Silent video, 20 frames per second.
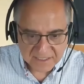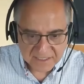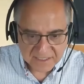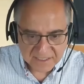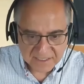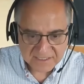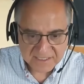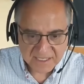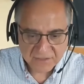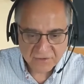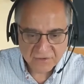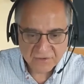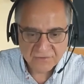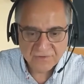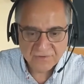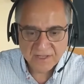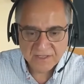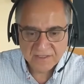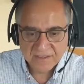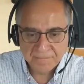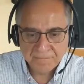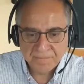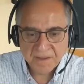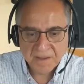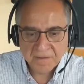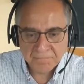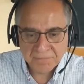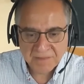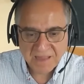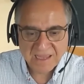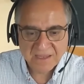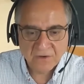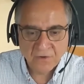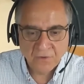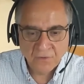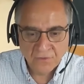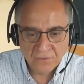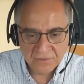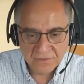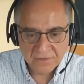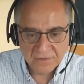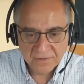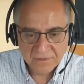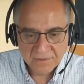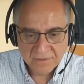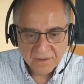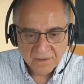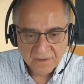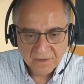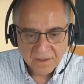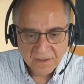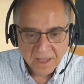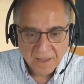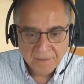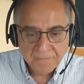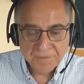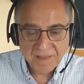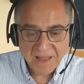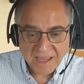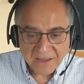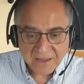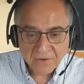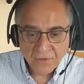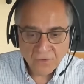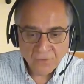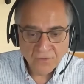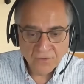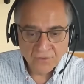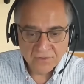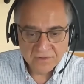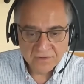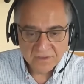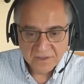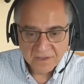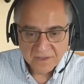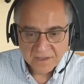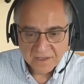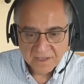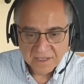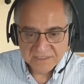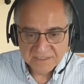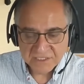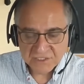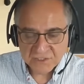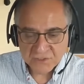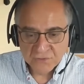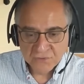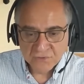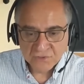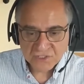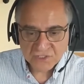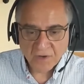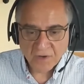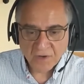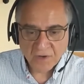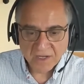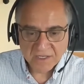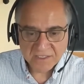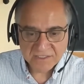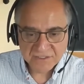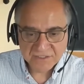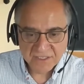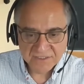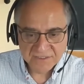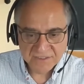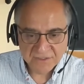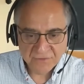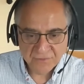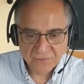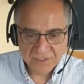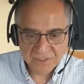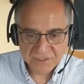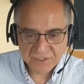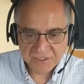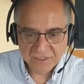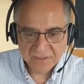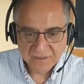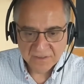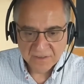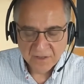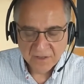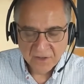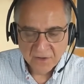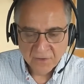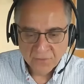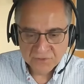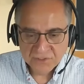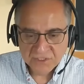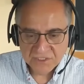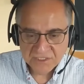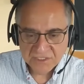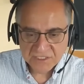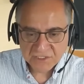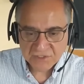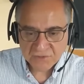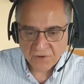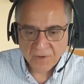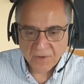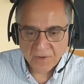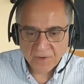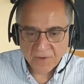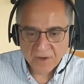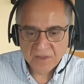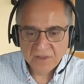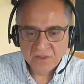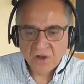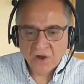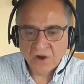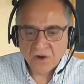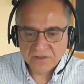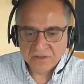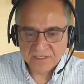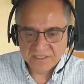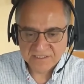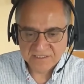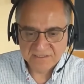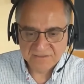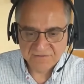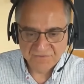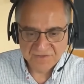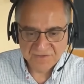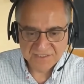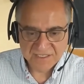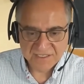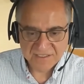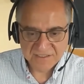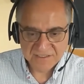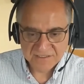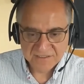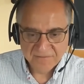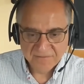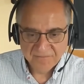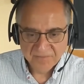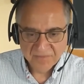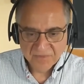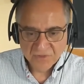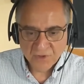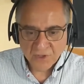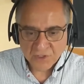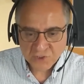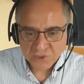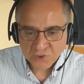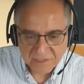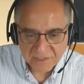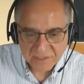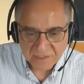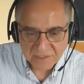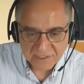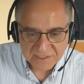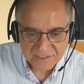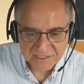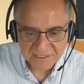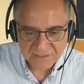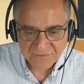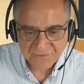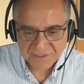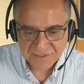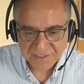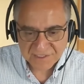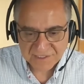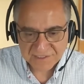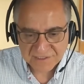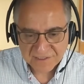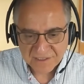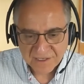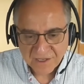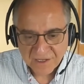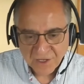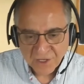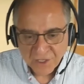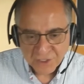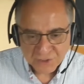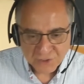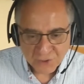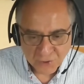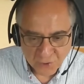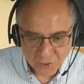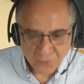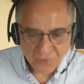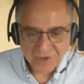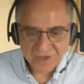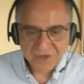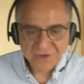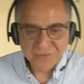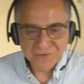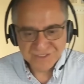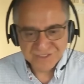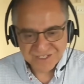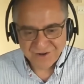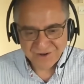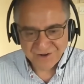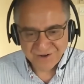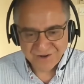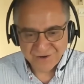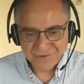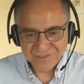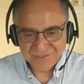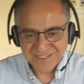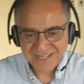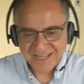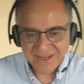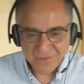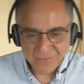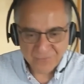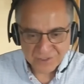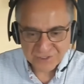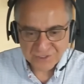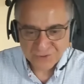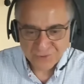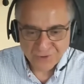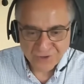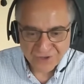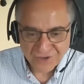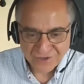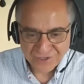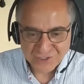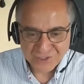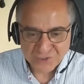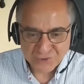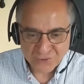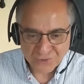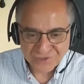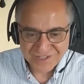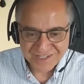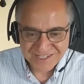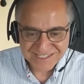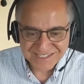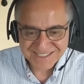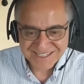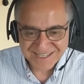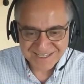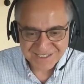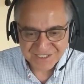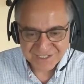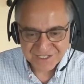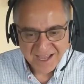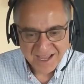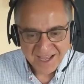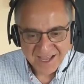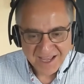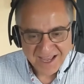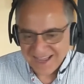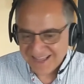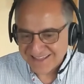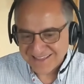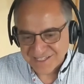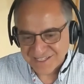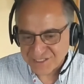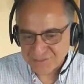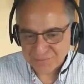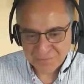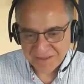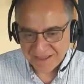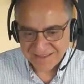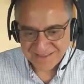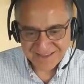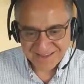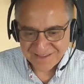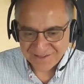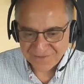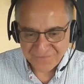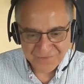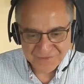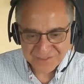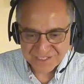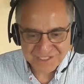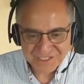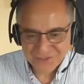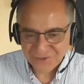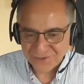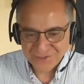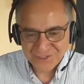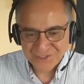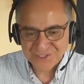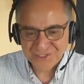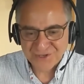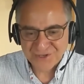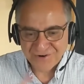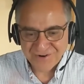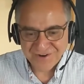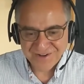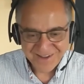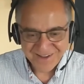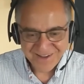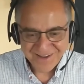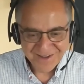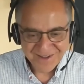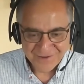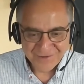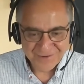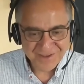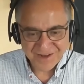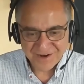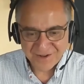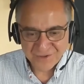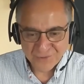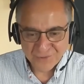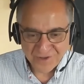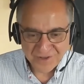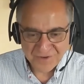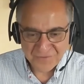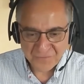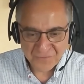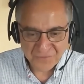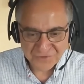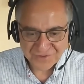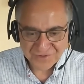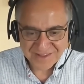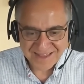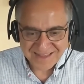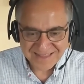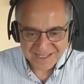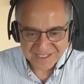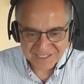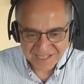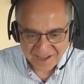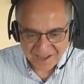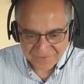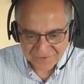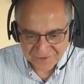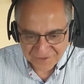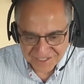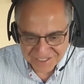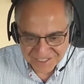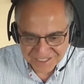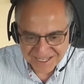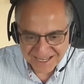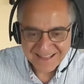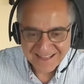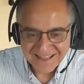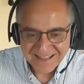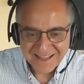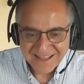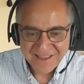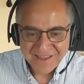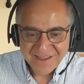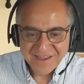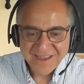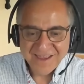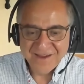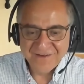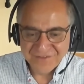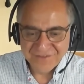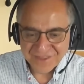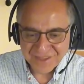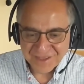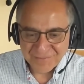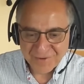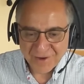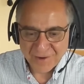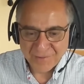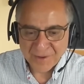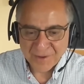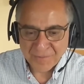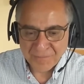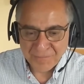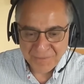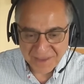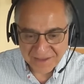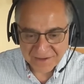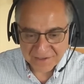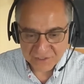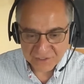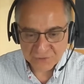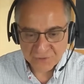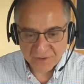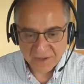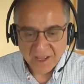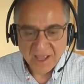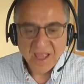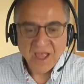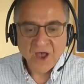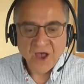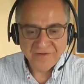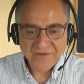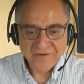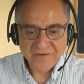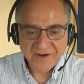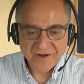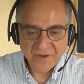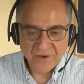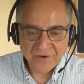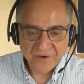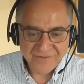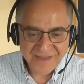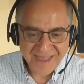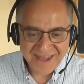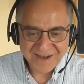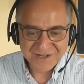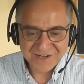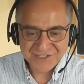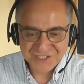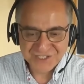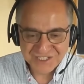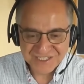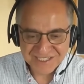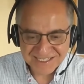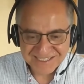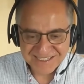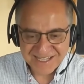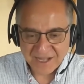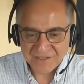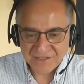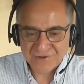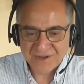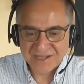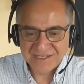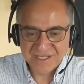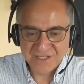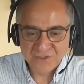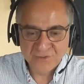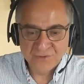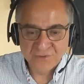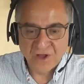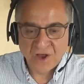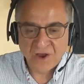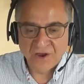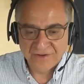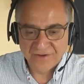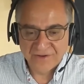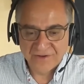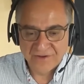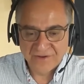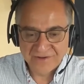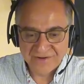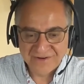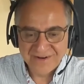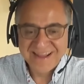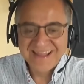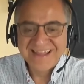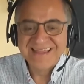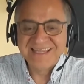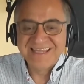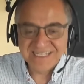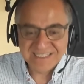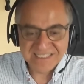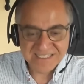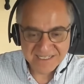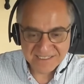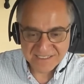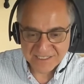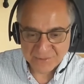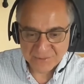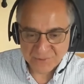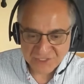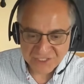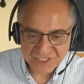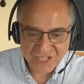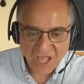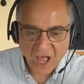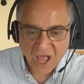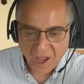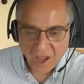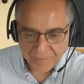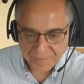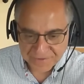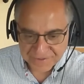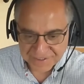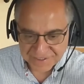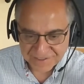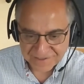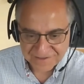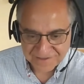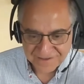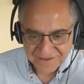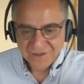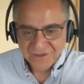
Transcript: instead is that you create a big black hole. Yes. A black hole is a solution to Einstein's equation, which is described by long distance physics not short distance physics. So you were interested in understanding what's going on in short distance. And this, and the physics told you, sorry, you cannot go any further than this. After this scale, everything is becoming bigger. So higher and higher energies is now translating to higher and higher distances, which is opposite